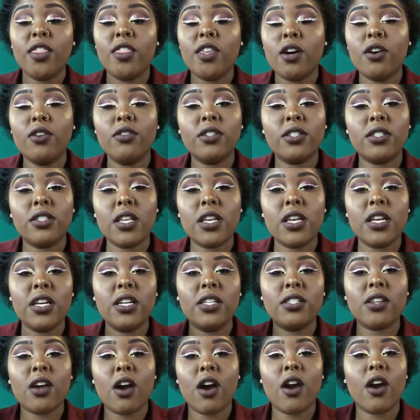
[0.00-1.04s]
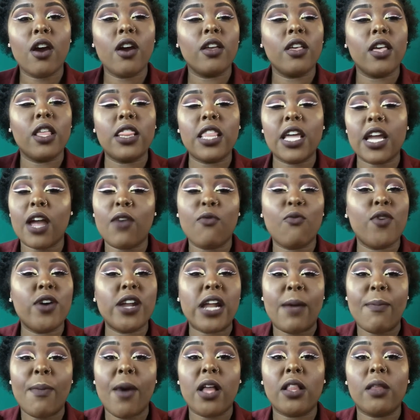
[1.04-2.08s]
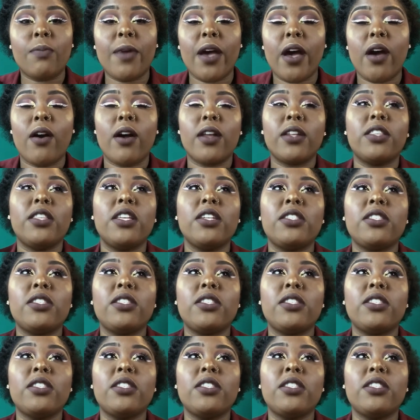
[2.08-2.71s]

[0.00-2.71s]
Those things are like what I'm all about.